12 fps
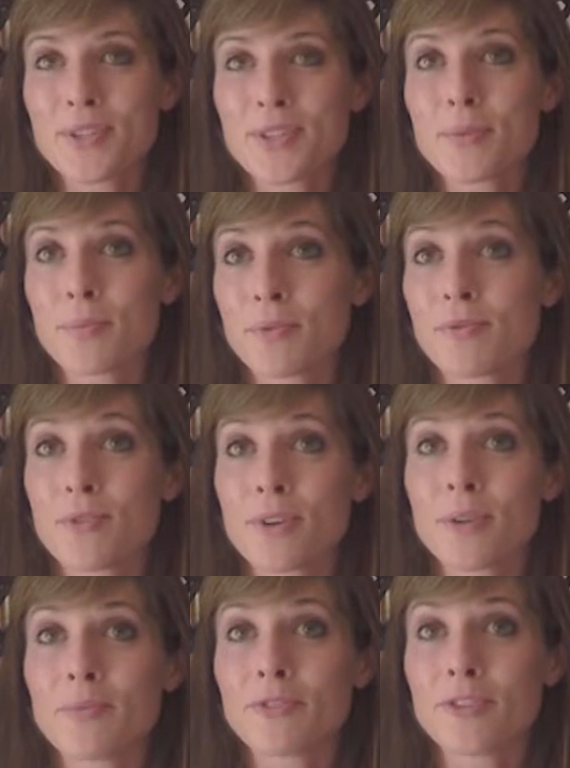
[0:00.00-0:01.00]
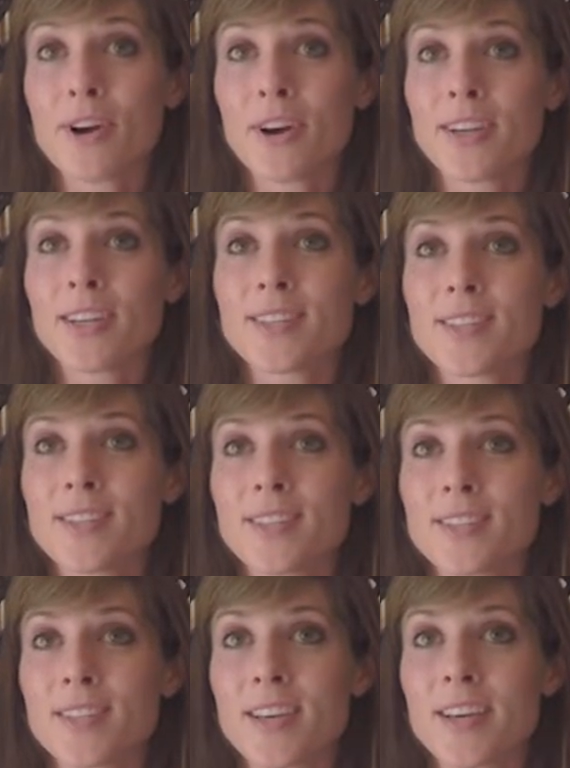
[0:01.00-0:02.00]
is to perform for
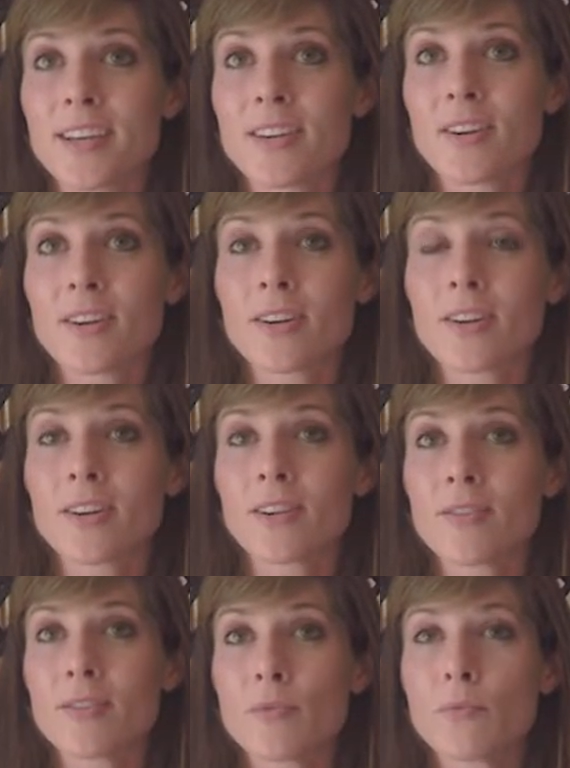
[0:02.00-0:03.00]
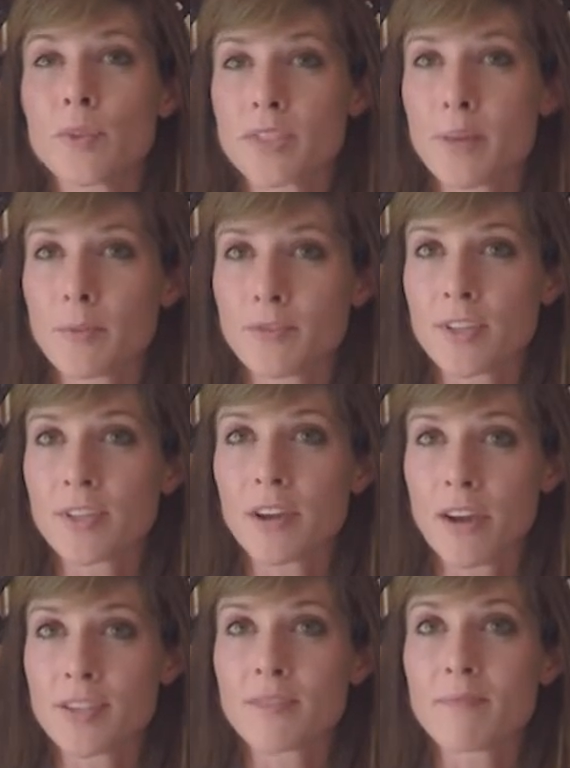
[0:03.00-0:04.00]
audiences that are receptive to the
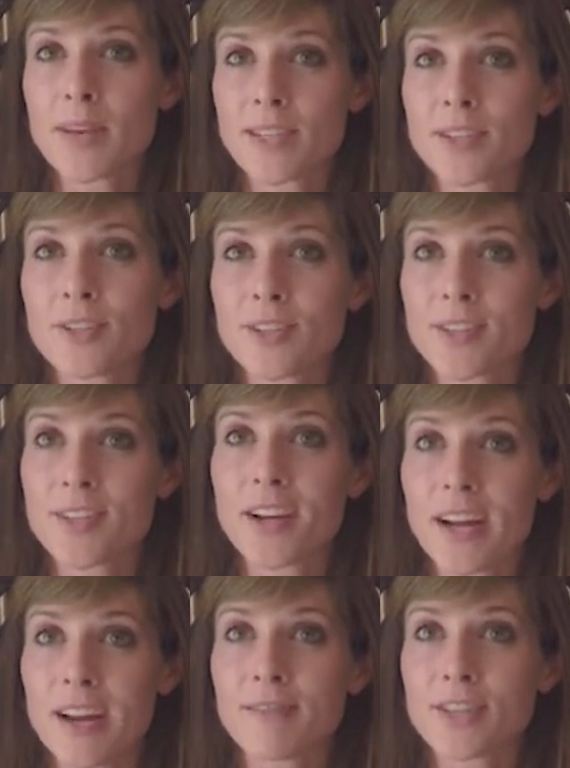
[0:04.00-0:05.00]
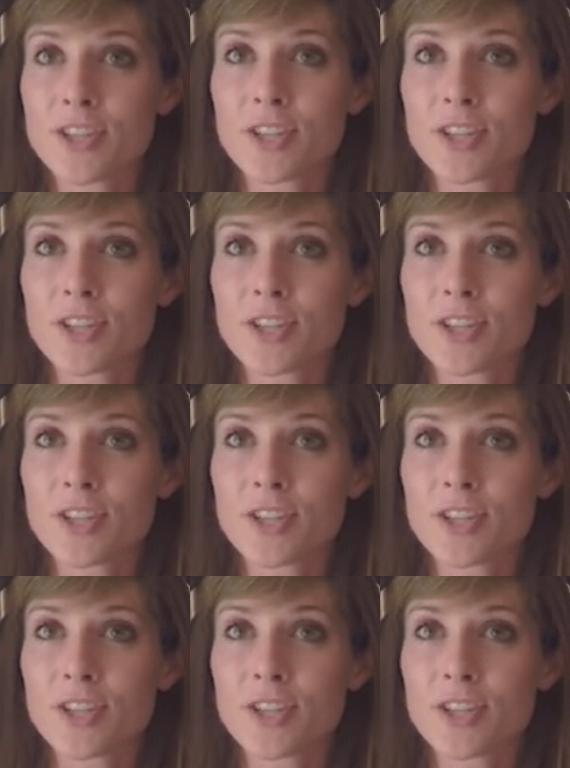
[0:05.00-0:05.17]
kinds of messages that I have to